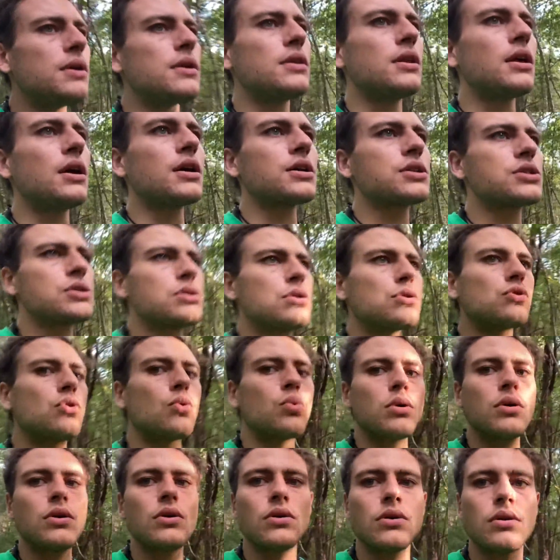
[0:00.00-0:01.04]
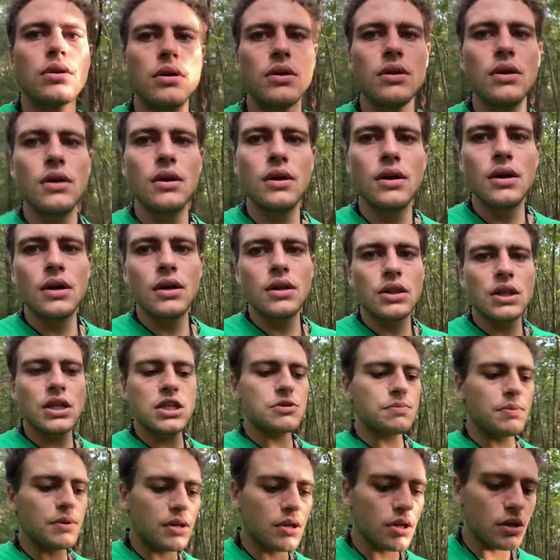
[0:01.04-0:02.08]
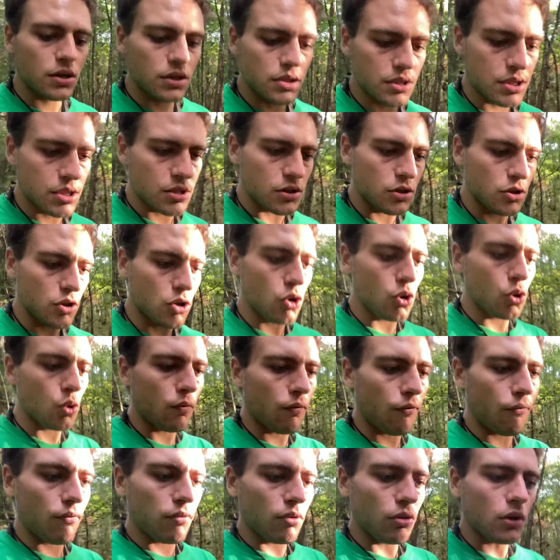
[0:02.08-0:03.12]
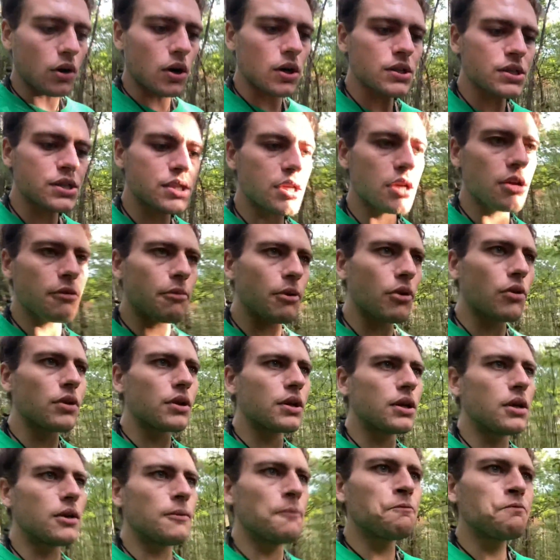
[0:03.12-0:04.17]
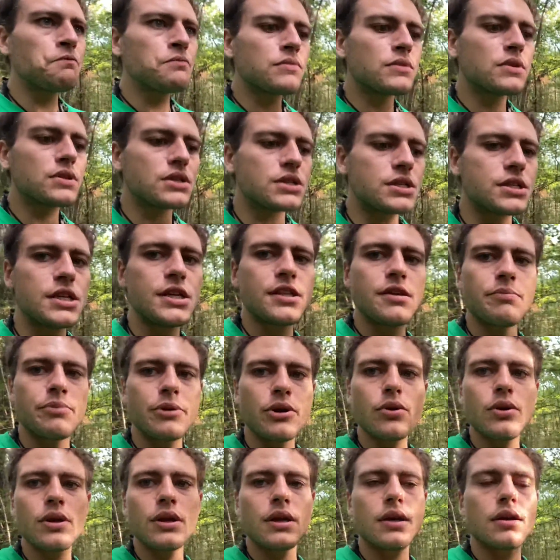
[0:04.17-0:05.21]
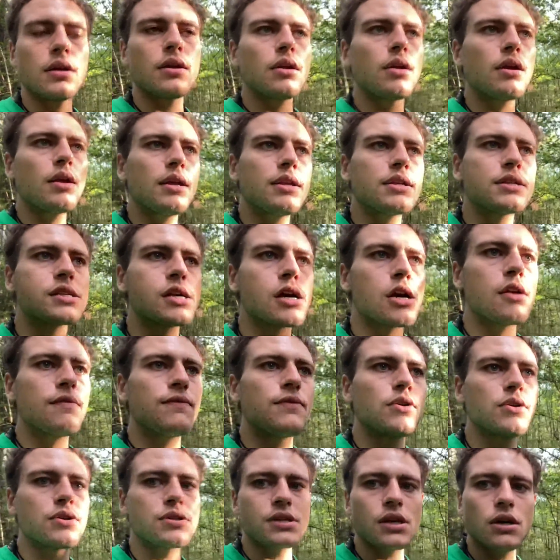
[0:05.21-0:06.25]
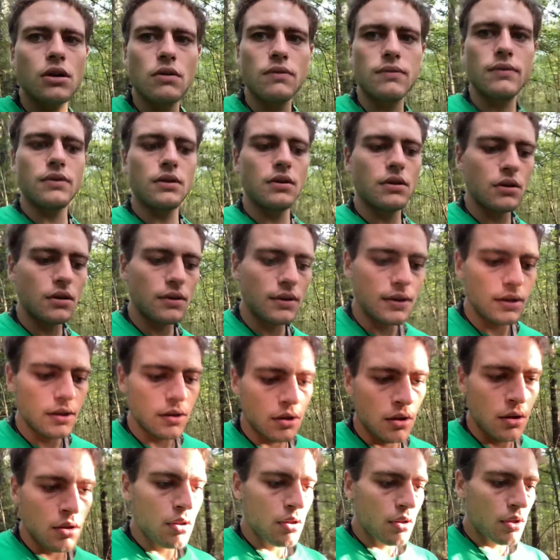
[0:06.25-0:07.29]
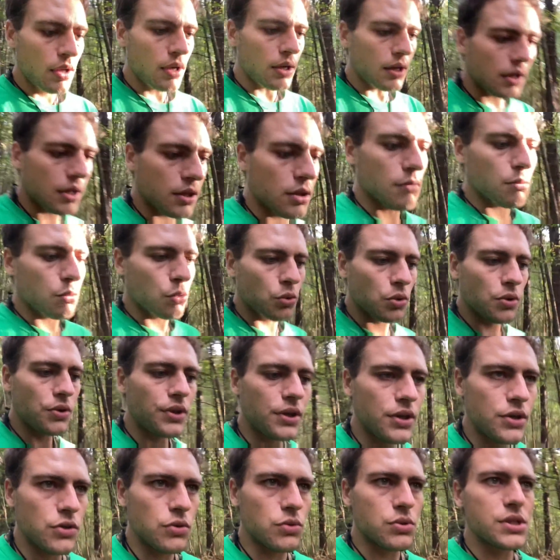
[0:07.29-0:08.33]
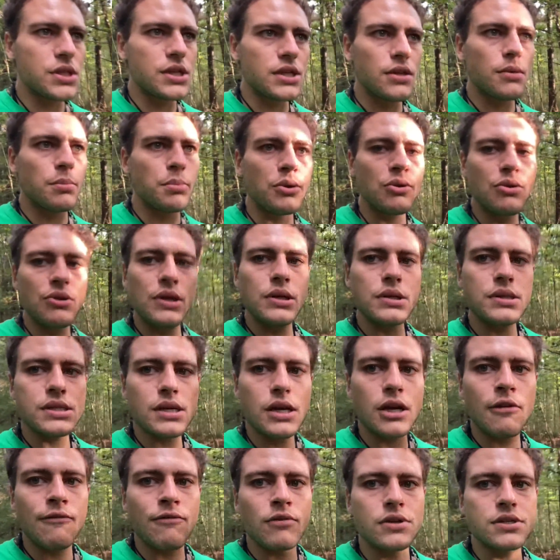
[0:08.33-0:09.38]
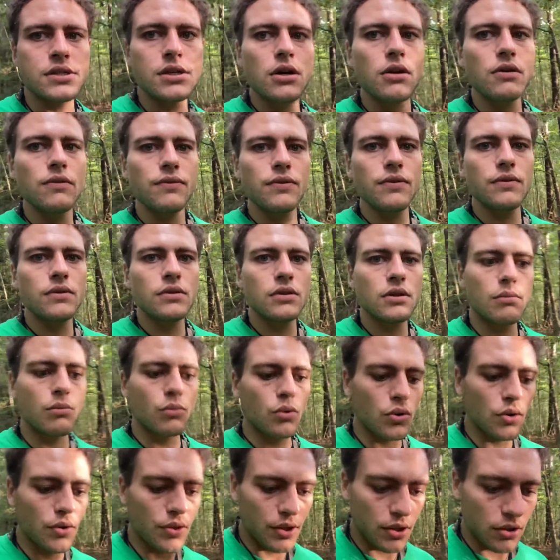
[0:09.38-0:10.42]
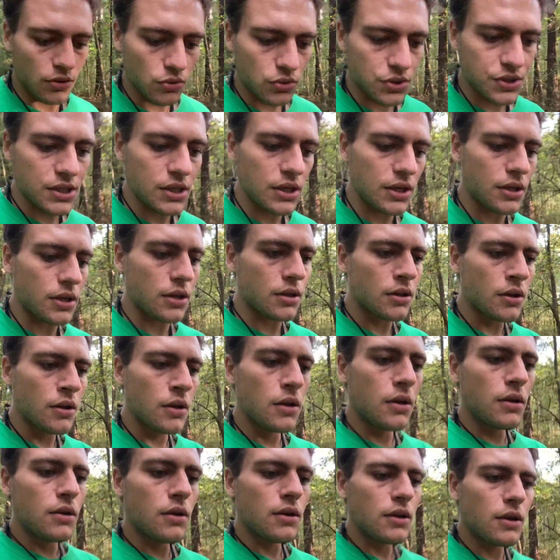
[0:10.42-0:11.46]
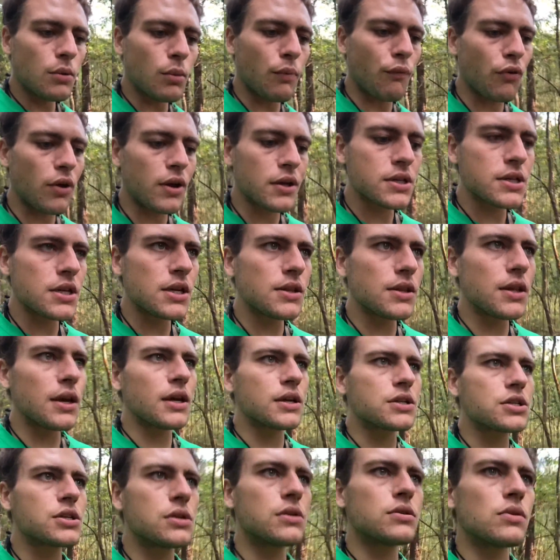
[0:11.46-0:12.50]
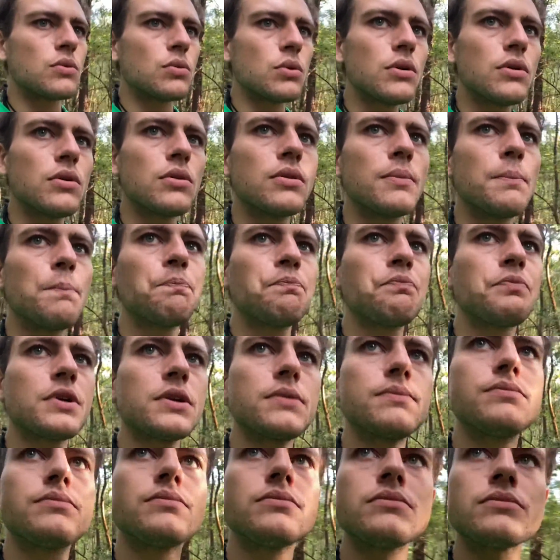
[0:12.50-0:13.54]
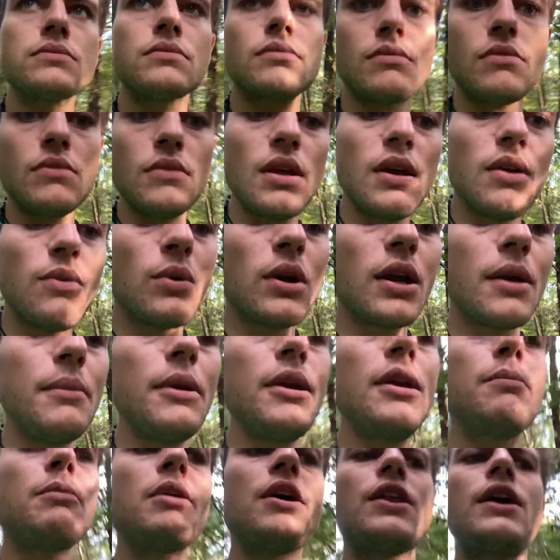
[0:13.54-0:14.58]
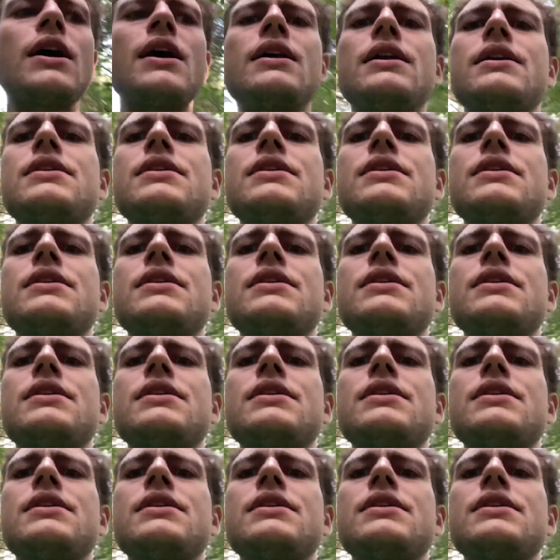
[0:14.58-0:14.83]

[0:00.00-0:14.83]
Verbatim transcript: in the external world, that's because you've lost the ability to see the beauty inside of yourself. And the more that you see the beauty inside of yourself, the more that you'll see it reflected in the external world. And what I mean by that